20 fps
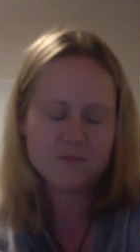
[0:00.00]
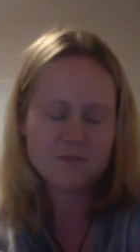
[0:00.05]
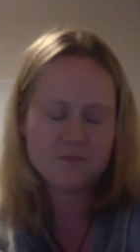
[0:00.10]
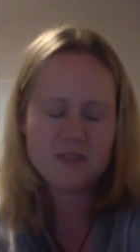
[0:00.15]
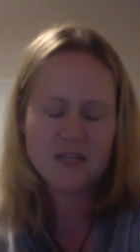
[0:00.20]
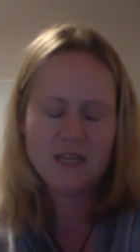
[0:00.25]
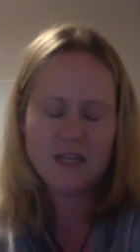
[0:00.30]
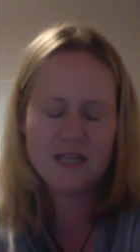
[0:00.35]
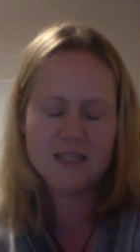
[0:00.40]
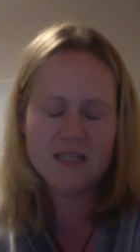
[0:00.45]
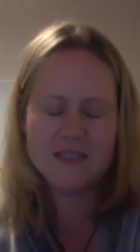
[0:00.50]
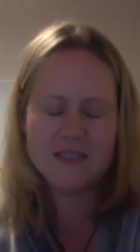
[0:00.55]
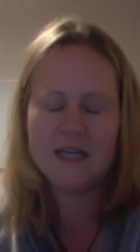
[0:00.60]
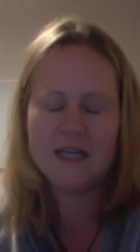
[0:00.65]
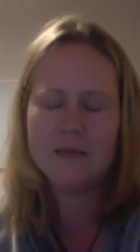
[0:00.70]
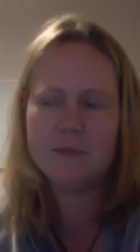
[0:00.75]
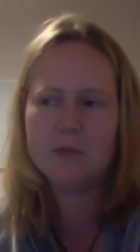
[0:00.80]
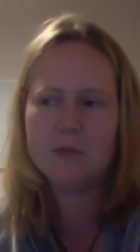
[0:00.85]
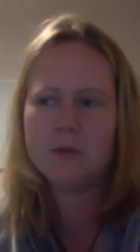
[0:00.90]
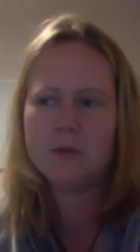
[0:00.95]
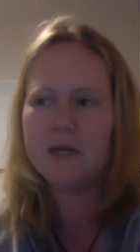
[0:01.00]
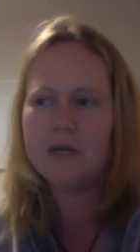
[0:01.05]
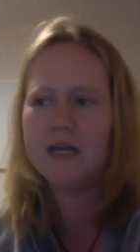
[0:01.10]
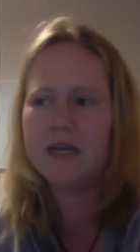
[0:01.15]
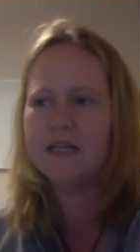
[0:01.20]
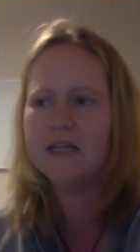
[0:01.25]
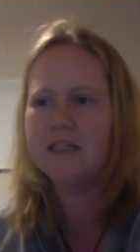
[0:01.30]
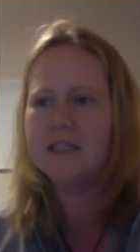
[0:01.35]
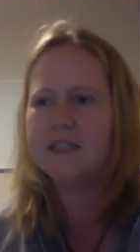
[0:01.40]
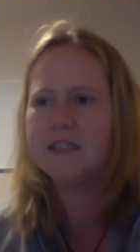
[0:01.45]
last April
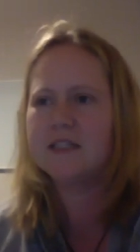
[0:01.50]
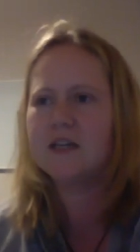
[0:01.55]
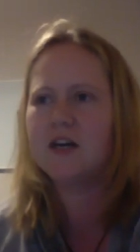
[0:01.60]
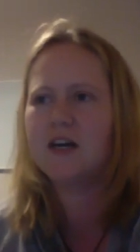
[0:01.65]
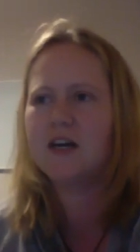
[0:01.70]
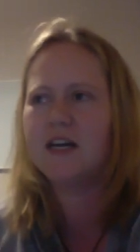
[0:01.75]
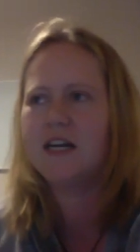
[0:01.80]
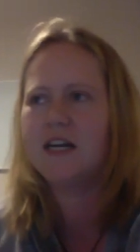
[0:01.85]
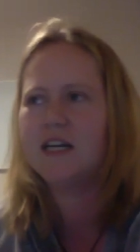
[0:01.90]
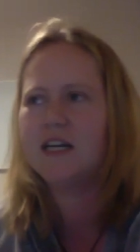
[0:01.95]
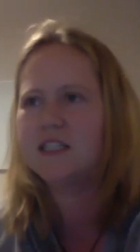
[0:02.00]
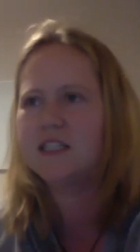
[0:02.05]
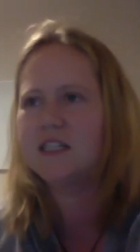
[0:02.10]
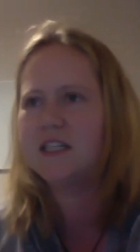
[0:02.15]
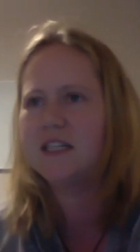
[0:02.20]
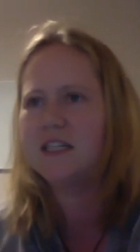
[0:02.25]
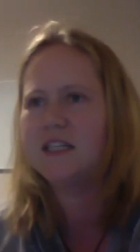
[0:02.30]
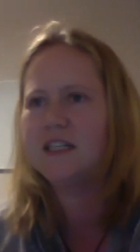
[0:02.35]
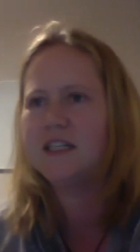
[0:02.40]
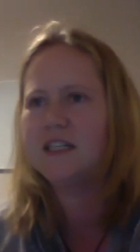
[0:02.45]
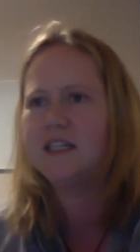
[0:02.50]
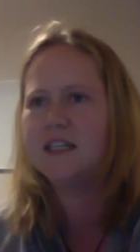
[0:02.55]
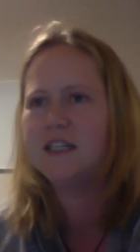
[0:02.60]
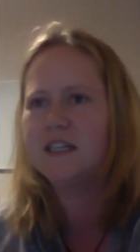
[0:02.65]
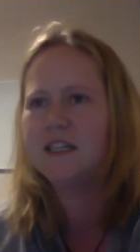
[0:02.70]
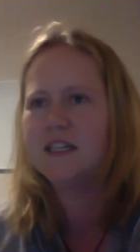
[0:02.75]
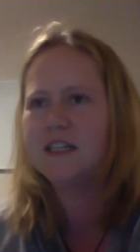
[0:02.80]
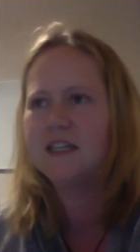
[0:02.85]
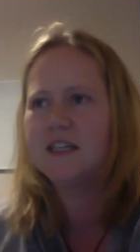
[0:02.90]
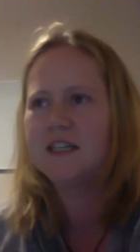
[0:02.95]
and I actually
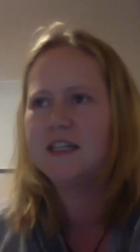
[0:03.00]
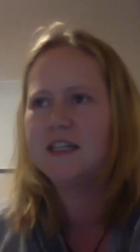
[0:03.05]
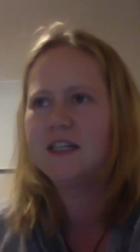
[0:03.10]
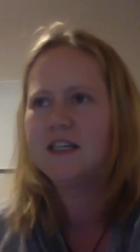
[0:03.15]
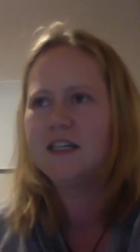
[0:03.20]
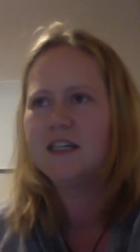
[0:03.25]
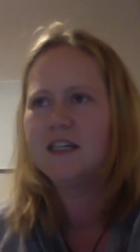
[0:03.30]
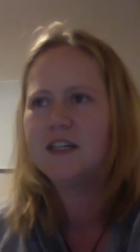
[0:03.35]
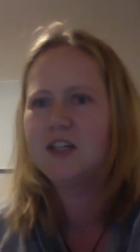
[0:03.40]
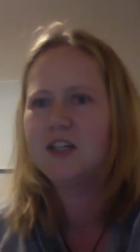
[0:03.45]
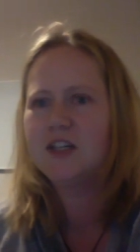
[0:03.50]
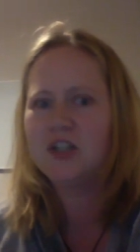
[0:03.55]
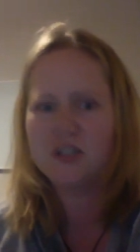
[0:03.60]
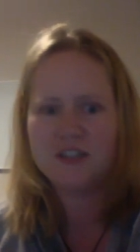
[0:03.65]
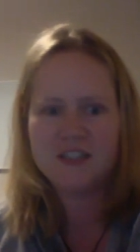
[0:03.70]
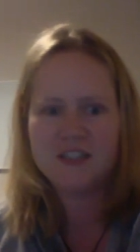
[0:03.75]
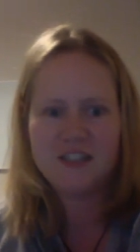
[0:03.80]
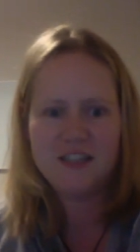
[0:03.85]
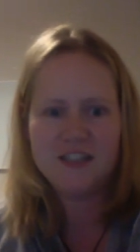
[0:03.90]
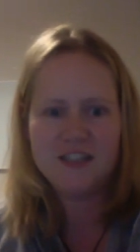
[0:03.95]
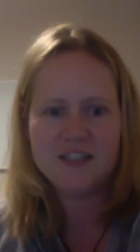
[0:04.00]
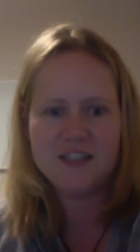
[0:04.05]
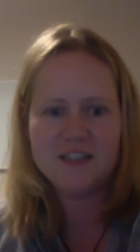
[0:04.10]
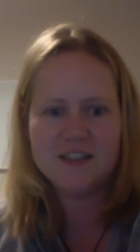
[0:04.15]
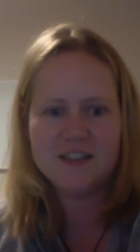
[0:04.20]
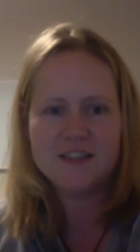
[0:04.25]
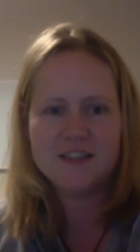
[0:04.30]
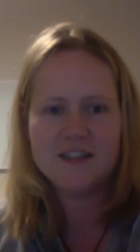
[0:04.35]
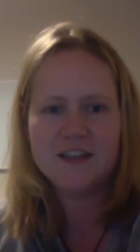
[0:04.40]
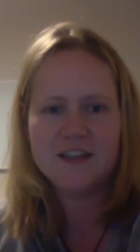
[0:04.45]
got scared.
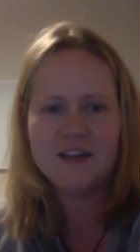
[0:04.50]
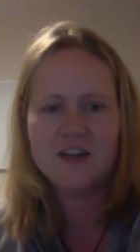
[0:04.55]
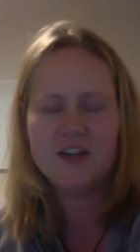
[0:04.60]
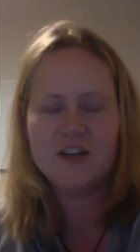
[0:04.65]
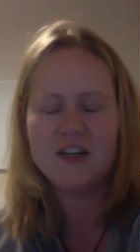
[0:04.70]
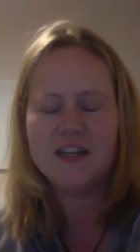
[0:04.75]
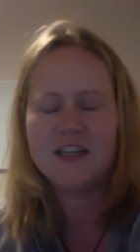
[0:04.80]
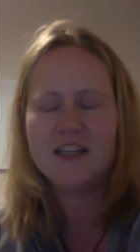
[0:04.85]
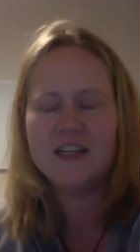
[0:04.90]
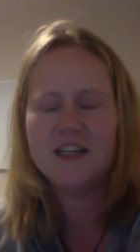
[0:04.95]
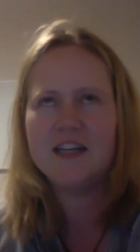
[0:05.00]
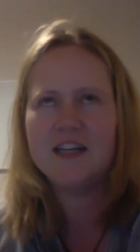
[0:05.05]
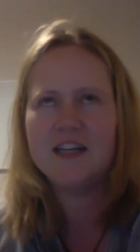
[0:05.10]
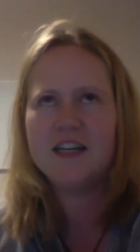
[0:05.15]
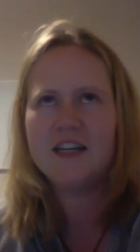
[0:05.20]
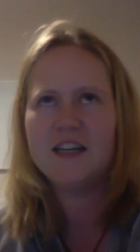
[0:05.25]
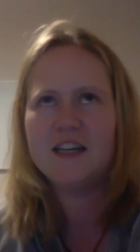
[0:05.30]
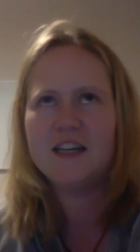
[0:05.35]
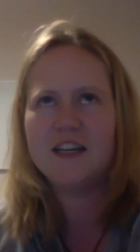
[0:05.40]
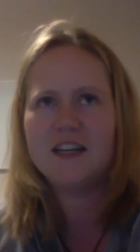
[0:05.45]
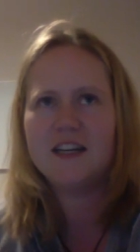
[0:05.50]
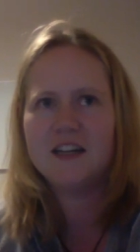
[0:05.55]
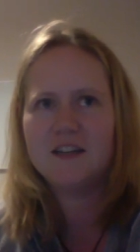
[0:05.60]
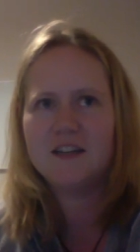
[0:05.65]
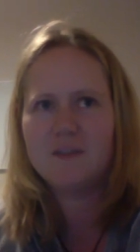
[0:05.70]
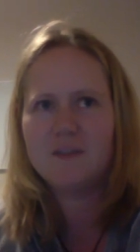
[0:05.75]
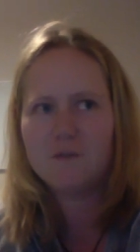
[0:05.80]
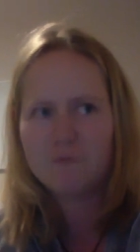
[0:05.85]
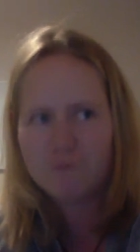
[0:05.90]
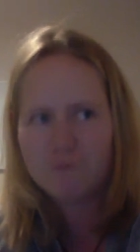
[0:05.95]
I
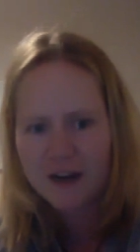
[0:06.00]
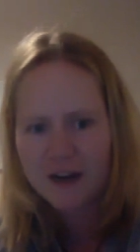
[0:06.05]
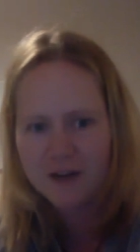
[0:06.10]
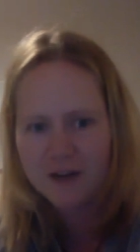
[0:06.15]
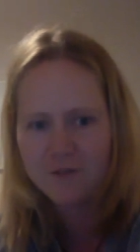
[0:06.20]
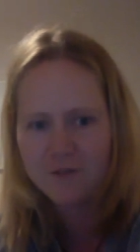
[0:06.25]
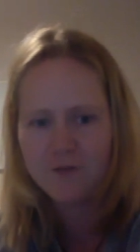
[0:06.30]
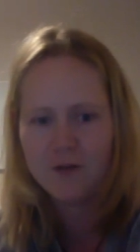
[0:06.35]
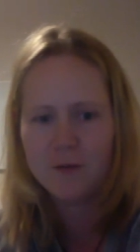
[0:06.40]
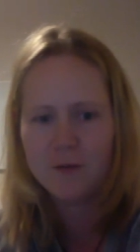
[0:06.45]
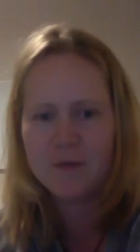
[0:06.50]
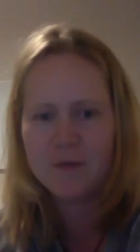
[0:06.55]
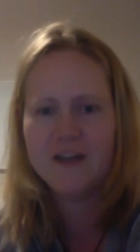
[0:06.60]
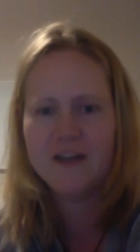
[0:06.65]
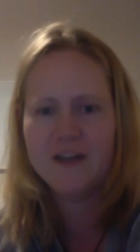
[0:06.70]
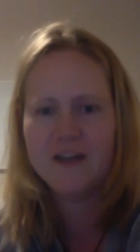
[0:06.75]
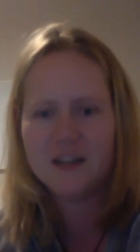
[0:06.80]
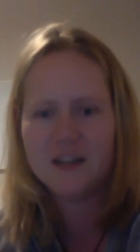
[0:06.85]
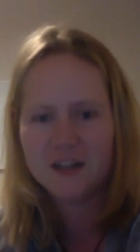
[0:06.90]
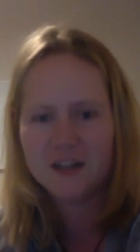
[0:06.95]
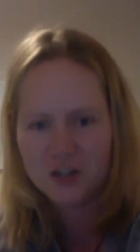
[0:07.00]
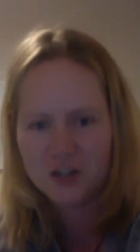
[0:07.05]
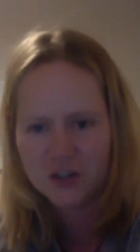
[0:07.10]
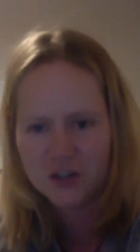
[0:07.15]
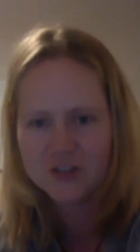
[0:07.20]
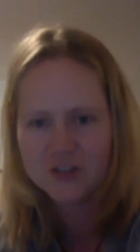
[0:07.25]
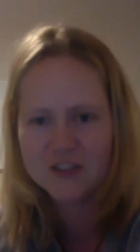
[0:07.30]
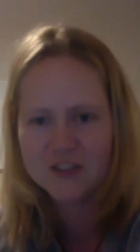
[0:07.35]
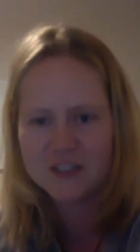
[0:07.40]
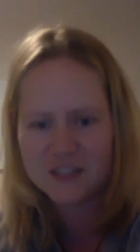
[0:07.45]
ran from it and I
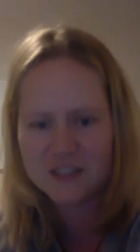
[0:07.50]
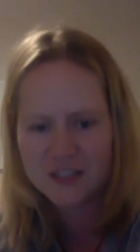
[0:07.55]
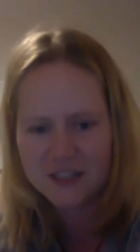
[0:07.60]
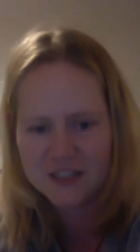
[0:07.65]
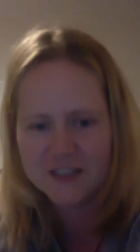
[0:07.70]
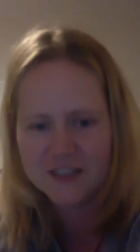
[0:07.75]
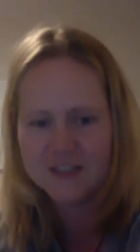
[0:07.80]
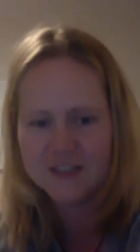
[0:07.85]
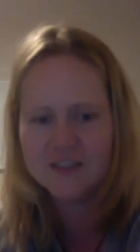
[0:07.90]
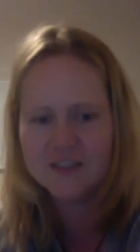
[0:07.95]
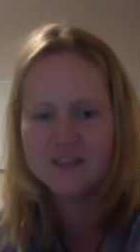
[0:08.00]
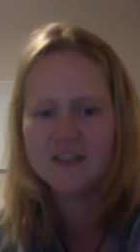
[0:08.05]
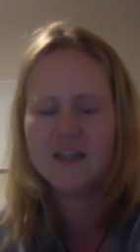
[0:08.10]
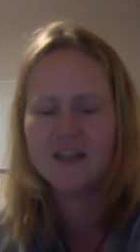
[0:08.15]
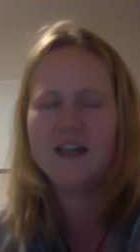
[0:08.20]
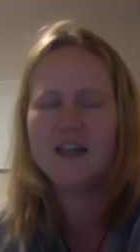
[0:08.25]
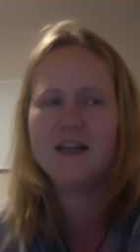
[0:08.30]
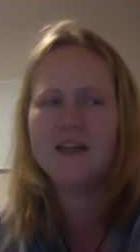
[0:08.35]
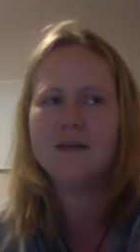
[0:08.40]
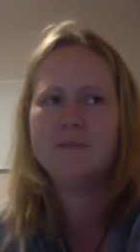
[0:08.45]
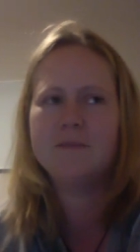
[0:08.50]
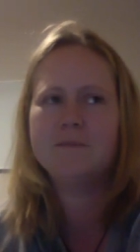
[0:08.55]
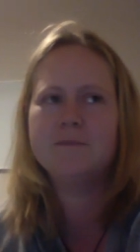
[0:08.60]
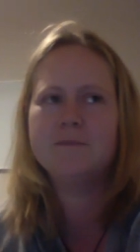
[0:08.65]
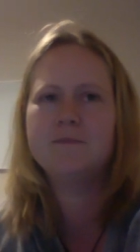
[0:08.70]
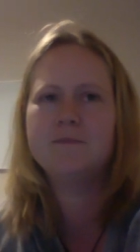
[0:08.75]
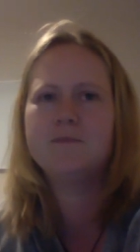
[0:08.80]
got scared. And